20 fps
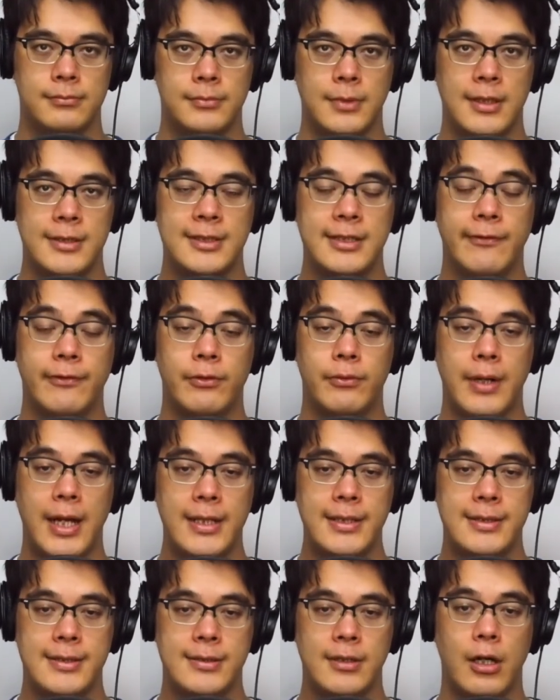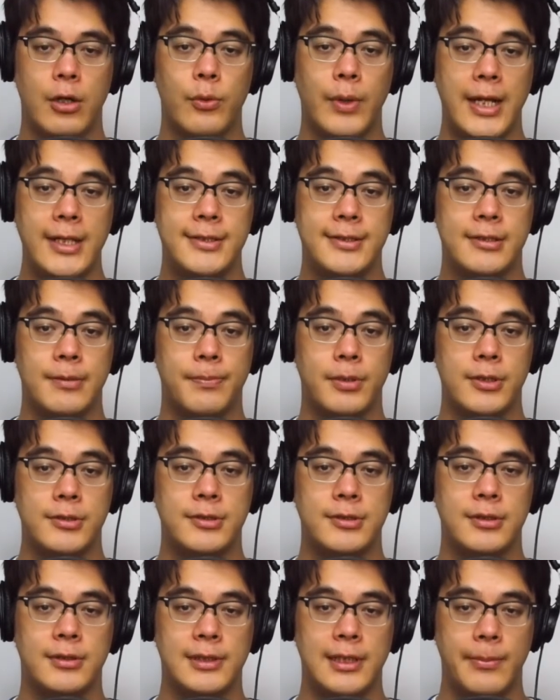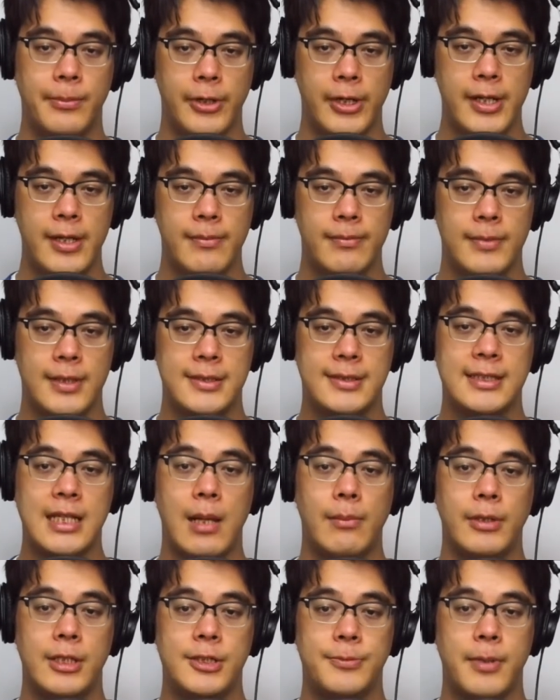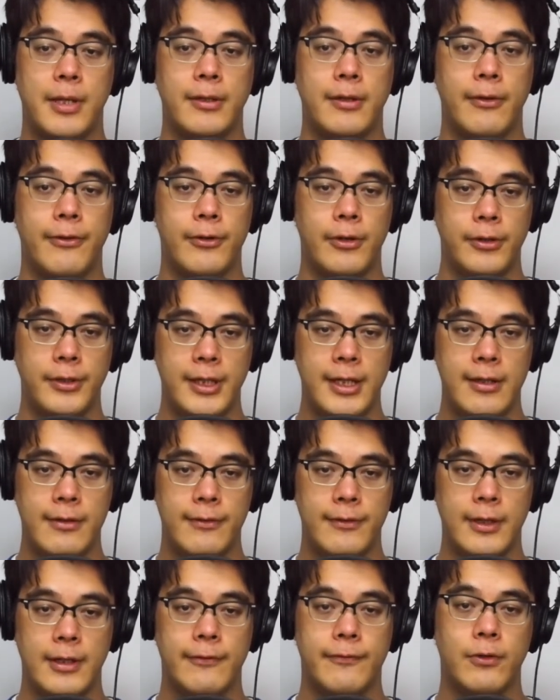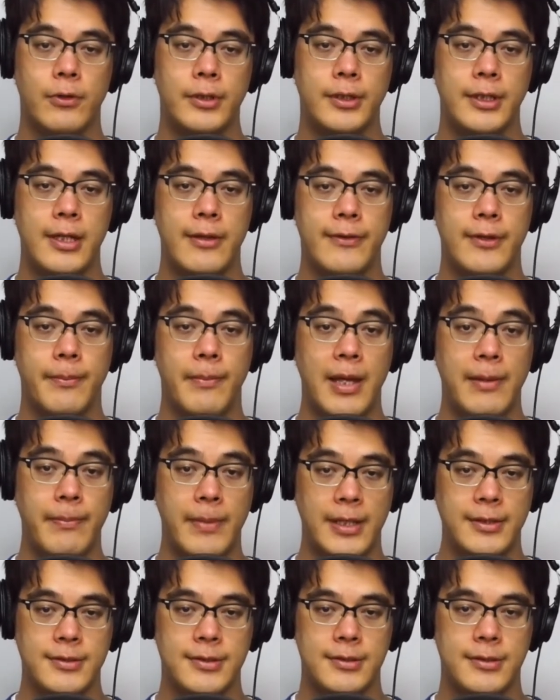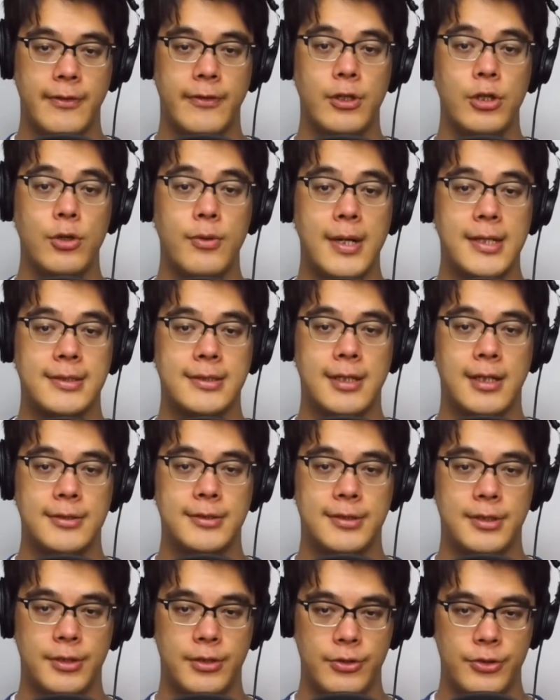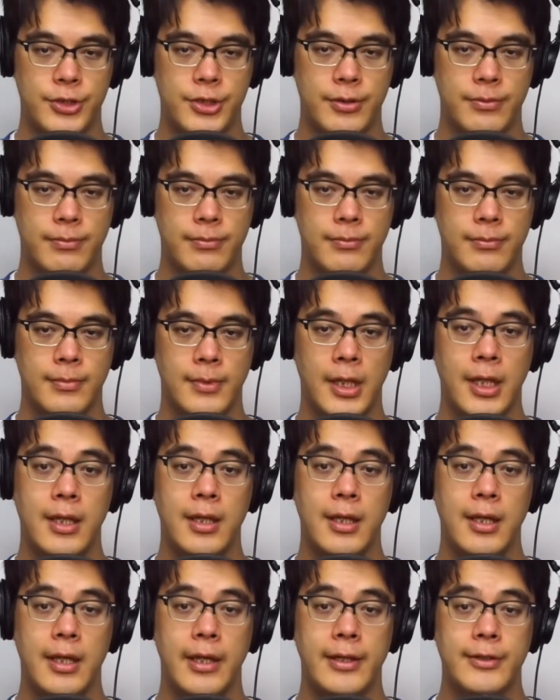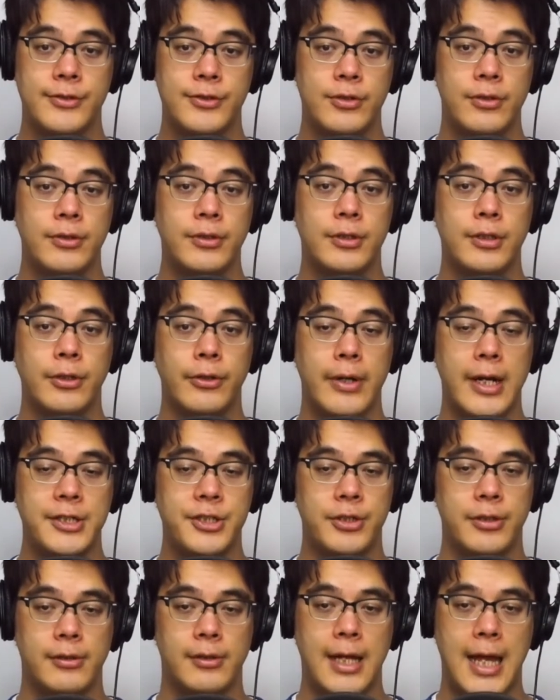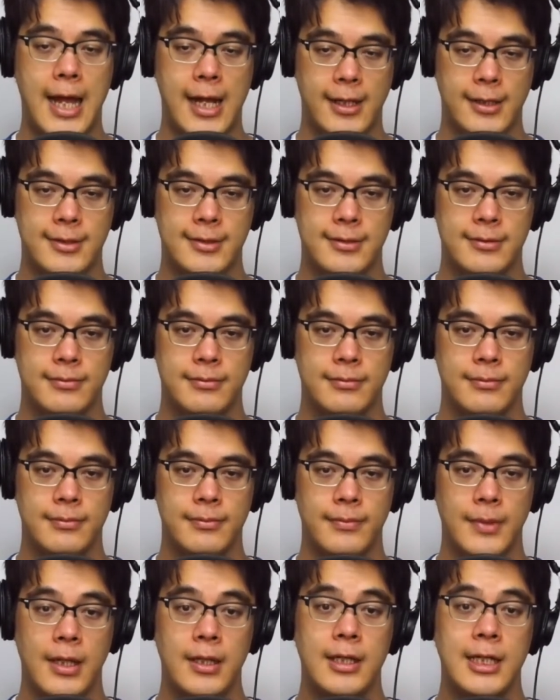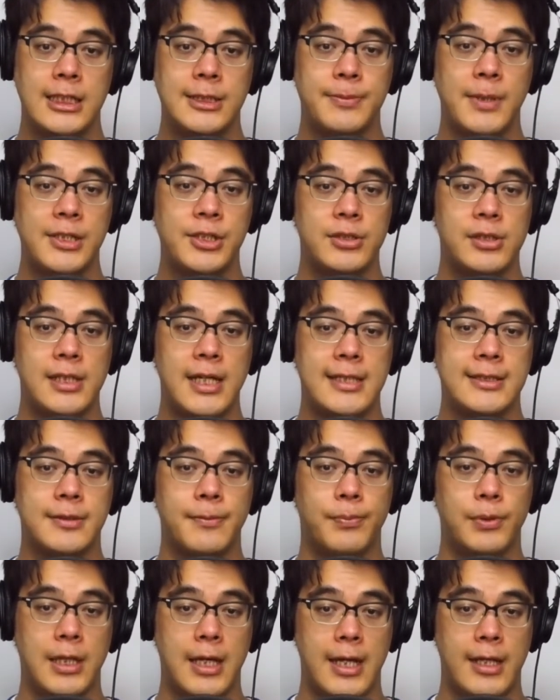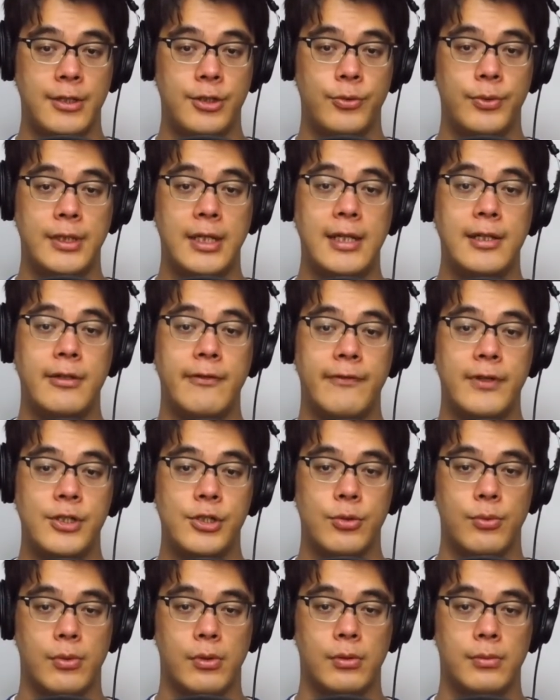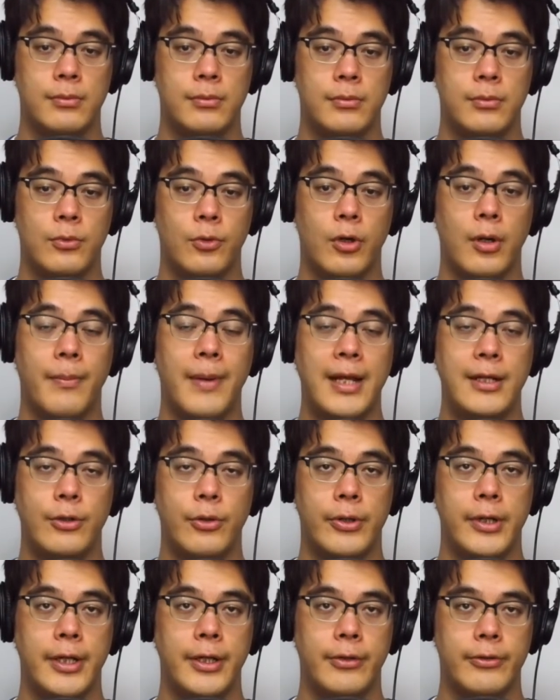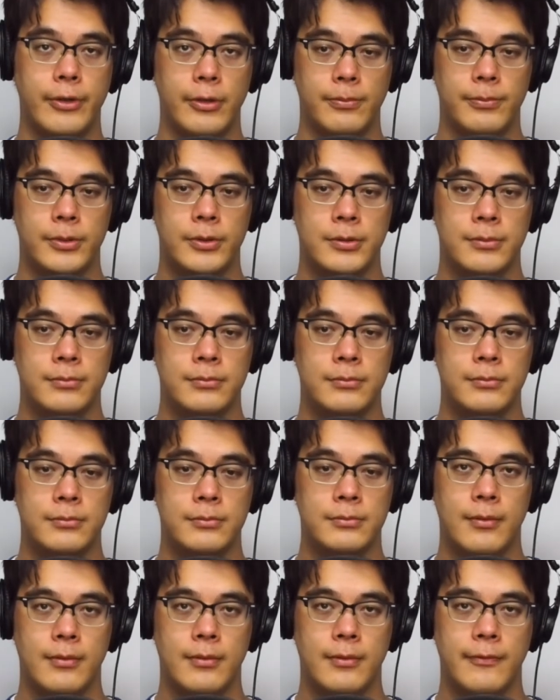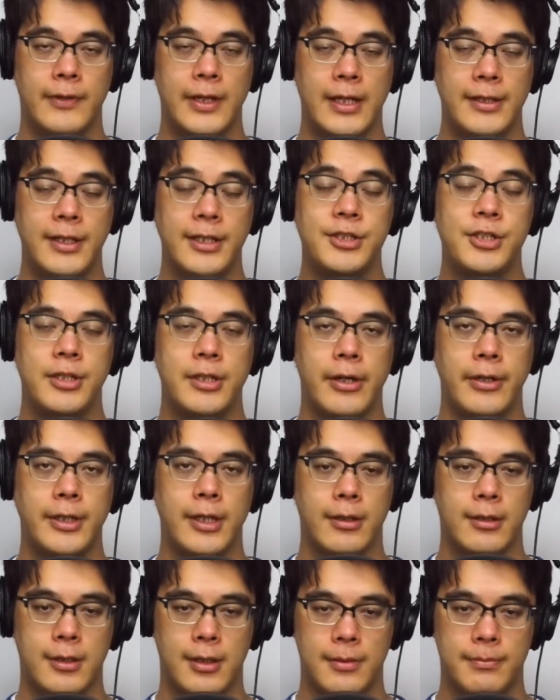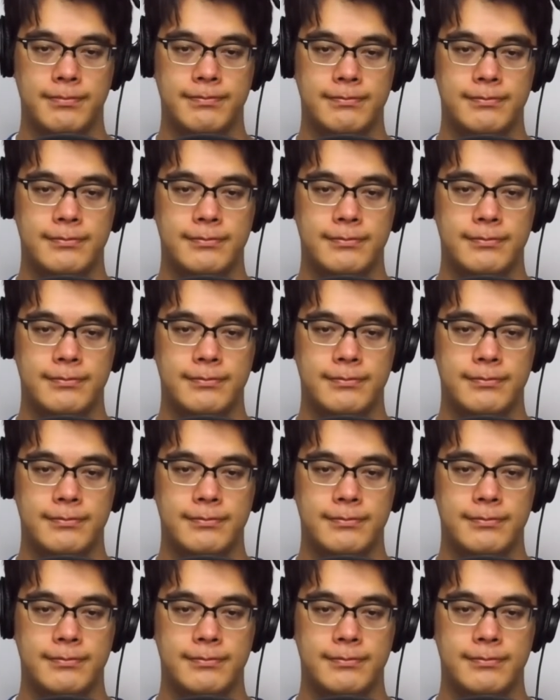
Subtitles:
Civil rights are rights to personal liberty established by the 13th and 14th Amendments to the U.S. Constitution and certain congressional acts, especially as applied to an individual or a minority group, via dictionary.com.